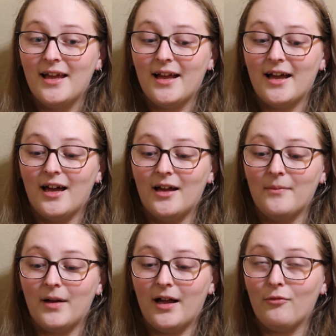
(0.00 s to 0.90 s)

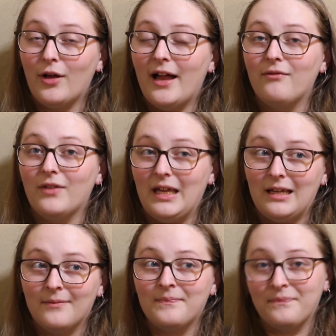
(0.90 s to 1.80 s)
I will have like
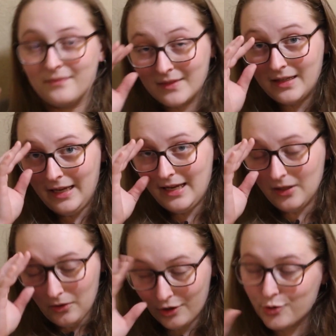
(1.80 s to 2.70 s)
a
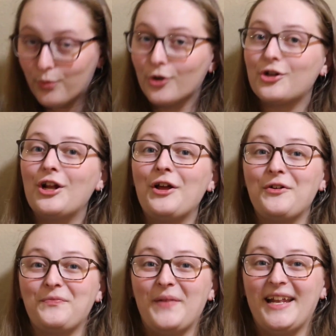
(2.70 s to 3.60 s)
large portion
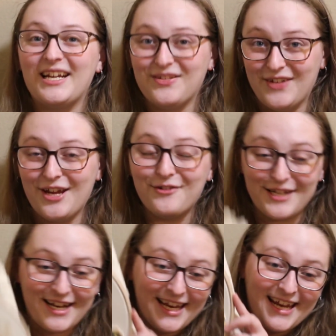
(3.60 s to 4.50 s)
of my next video
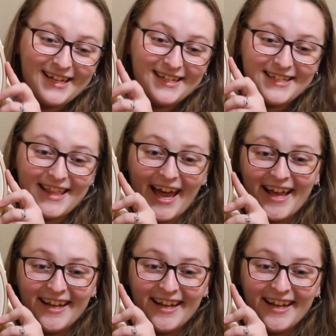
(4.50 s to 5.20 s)
dedicated to that,